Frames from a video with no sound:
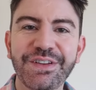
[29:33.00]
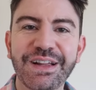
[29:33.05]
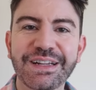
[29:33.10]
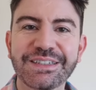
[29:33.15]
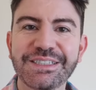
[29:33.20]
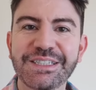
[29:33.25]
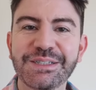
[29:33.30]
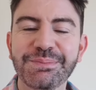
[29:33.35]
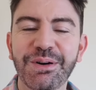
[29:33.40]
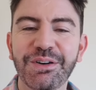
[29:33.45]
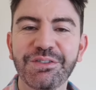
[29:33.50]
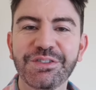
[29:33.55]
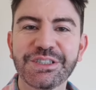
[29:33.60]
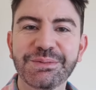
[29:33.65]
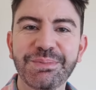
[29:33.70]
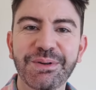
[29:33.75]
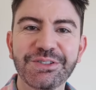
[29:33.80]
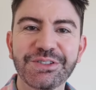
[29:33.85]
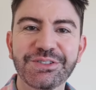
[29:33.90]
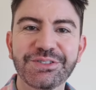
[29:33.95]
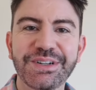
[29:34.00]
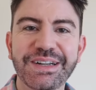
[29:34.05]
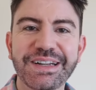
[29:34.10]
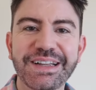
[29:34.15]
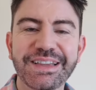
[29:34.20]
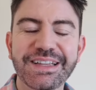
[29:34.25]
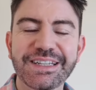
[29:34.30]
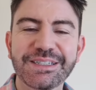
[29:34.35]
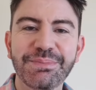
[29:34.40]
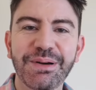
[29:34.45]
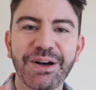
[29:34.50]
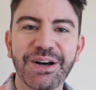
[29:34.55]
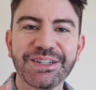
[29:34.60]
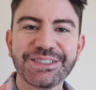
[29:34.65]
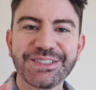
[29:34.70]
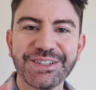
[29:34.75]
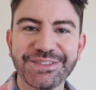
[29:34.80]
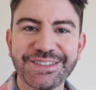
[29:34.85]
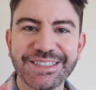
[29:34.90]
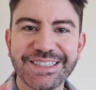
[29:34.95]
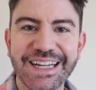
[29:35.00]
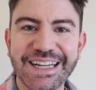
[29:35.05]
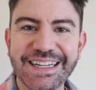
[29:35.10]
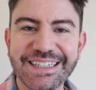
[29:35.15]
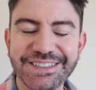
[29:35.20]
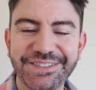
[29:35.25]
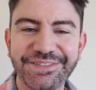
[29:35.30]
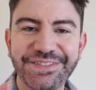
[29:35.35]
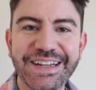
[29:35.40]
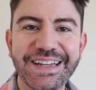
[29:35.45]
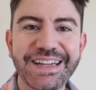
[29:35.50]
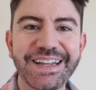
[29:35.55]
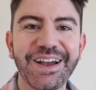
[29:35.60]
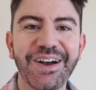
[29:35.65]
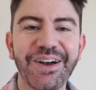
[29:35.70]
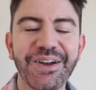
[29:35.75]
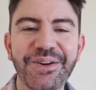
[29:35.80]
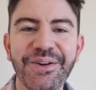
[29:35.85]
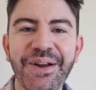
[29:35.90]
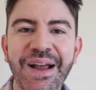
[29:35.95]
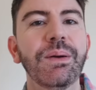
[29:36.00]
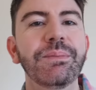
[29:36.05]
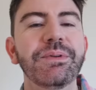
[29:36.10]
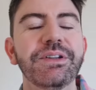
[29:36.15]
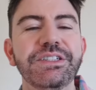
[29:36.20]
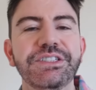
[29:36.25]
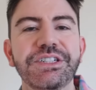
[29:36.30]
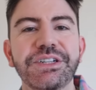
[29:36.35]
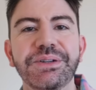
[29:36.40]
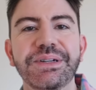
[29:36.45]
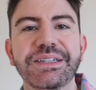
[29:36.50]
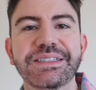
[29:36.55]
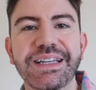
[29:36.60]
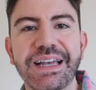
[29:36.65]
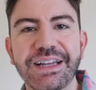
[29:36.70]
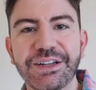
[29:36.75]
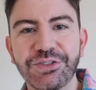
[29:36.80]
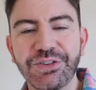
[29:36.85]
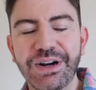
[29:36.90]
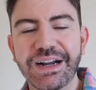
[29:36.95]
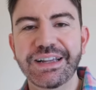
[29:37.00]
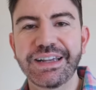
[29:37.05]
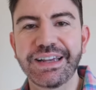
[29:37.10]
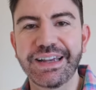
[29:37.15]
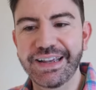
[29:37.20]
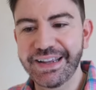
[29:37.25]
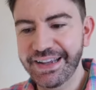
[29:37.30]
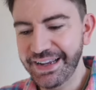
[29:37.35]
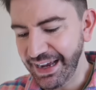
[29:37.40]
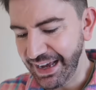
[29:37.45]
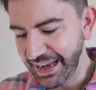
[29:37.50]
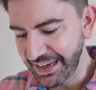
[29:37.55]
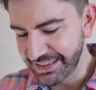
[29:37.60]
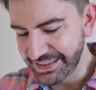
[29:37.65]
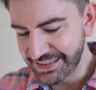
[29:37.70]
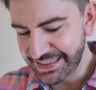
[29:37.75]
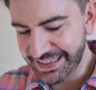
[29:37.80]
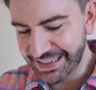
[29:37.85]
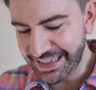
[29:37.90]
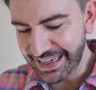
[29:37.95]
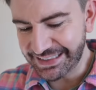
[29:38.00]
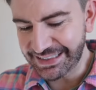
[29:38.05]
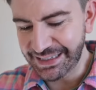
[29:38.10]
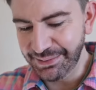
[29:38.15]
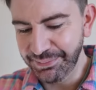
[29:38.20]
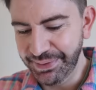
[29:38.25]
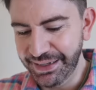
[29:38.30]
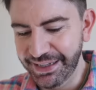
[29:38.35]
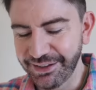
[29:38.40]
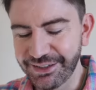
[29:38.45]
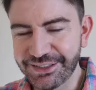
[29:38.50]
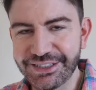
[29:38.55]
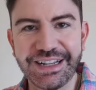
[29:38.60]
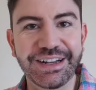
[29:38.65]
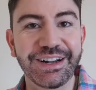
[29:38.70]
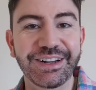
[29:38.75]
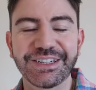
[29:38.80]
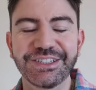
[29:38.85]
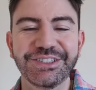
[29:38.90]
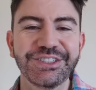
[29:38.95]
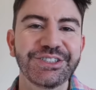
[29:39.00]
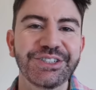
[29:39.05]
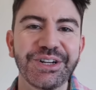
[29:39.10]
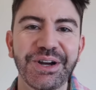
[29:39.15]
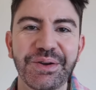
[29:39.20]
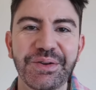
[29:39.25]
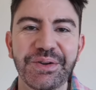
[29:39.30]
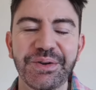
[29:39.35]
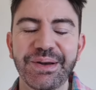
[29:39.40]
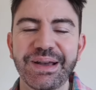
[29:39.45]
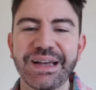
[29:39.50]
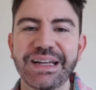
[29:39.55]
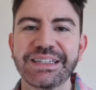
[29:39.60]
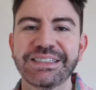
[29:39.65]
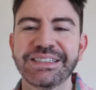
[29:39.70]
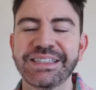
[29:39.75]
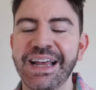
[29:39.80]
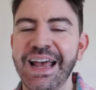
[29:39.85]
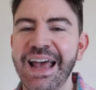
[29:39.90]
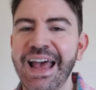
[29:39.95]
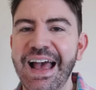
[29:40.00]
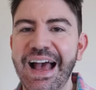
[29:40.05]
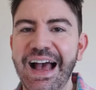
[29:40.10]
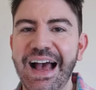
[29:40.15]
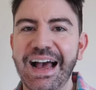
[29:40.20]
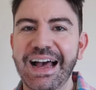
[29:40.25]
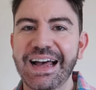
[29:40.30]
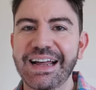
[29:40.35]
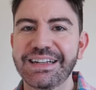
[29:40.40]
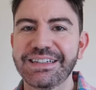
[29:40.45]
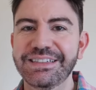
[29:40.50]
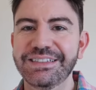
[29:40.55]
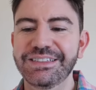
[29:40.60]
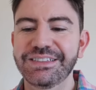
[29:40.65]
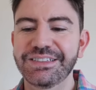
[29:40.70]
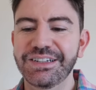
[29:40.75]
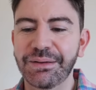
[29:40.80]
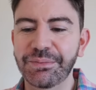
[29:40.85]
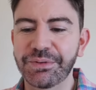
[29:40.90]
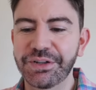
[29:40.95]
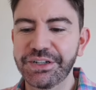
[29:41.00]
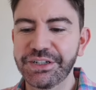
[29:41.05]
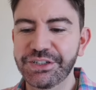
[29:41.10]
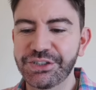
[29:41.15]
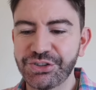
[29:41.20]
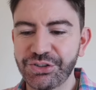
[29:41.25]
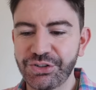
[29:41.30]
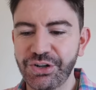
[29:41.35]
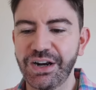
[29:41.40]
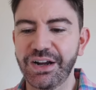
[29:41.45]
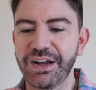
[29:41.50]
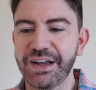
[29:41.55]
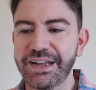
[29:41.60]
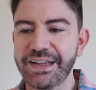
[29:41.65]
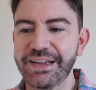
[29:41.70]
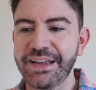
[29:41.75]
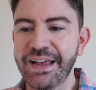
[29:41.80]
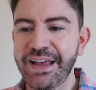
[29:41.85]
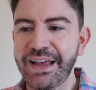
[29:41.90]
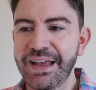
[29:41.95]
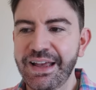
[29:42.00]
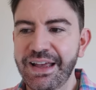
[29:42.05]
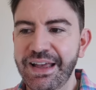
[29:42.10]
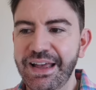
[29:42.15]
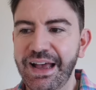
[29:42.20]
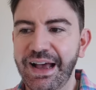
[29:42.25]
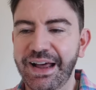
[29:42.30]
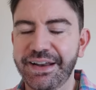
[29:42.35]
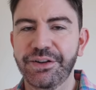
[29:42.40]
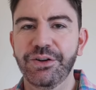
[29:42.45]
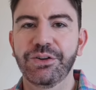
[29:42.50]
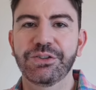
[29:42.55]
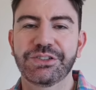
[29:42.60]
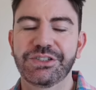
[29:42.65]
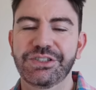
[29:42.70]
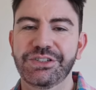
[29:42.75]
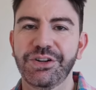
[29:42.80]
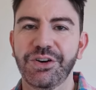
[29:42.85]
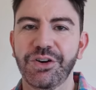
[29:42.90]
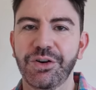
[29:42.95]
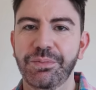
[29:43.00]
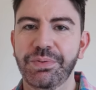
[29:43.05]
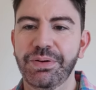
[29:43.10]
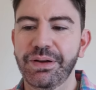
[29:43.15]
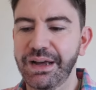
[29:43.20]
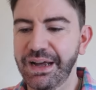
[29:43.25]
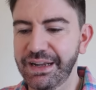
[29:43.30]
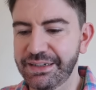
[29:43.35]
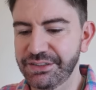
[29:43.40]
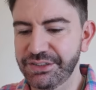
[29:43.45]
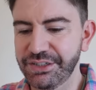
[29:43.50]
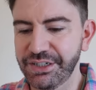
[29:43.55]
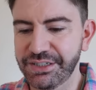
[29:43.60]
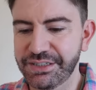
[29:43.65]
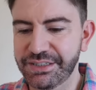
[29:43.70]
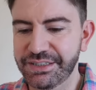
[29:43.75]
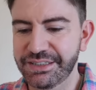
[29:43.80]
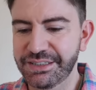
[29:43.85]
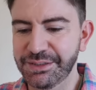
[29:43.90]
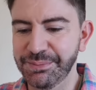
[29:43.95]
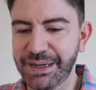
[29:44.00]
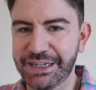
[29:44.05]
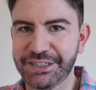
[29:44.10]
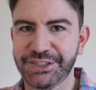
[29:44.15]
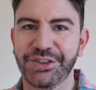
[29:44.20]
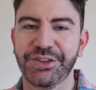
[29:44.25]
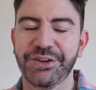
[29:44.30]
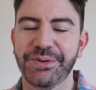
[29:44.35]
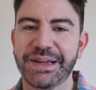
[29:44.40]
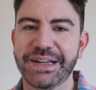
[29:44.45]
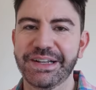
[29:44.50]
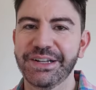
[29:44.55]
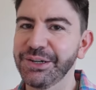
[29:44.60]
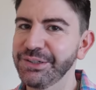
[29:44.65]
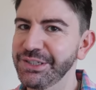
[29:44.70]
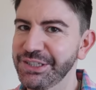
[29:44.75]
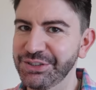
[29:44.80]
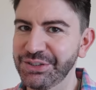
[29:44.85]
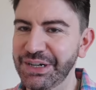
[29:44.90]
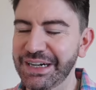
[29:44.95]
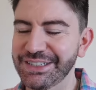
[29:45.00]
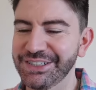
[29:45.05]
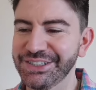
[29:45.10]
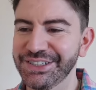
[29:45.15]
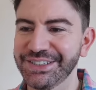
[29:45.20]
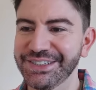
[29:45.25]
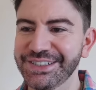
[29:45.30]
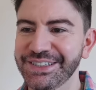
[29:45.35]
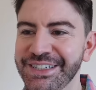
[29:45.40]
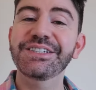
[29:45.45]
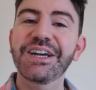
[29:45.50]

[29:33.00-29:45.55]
FlexiSpot for sponsoring this part of today's video. What I'm gonna do is get cracking and get it built, and then I can show you it. And I'm gonna try and not stop and just smash through it. No distractions.